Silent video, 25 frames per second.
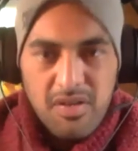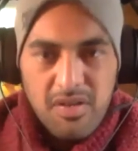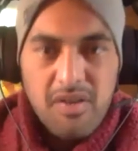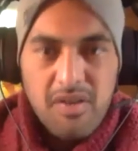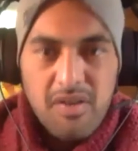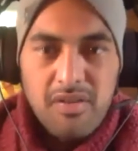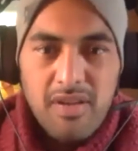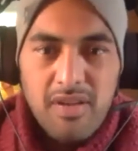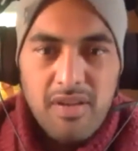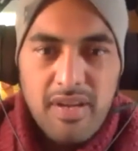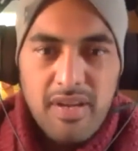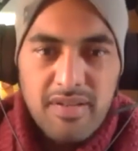
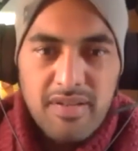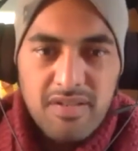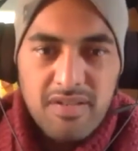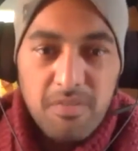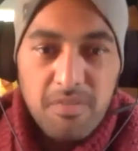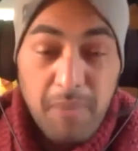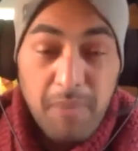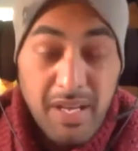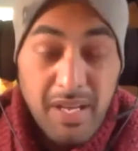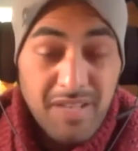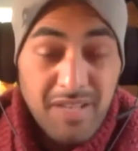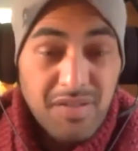online
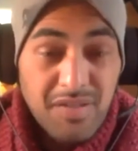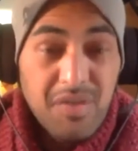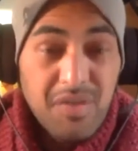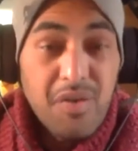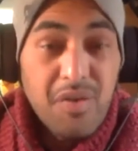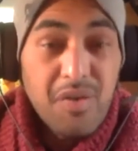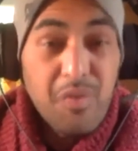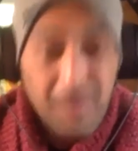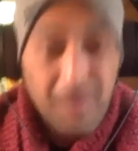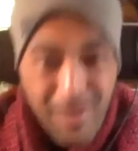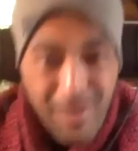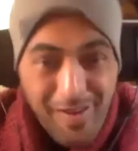space, you
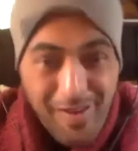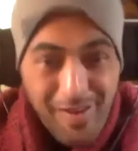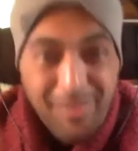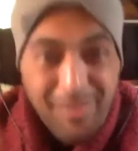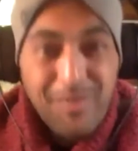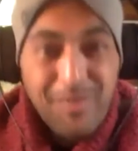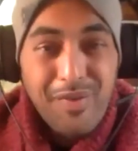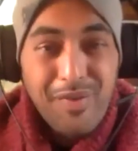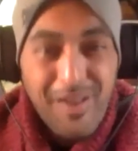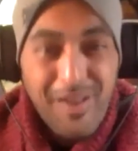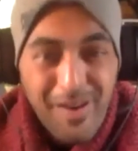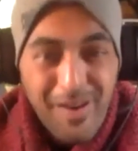know, we're going
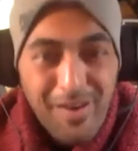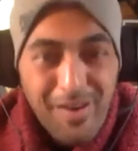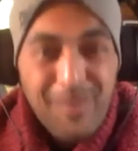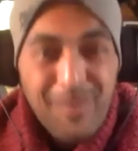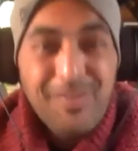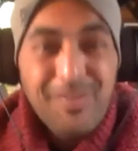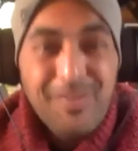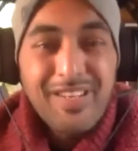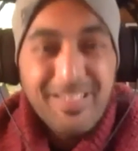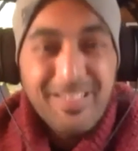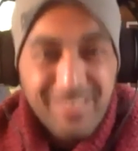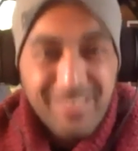through our
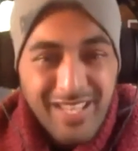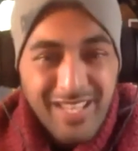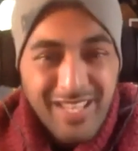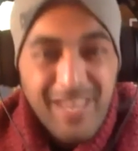own things,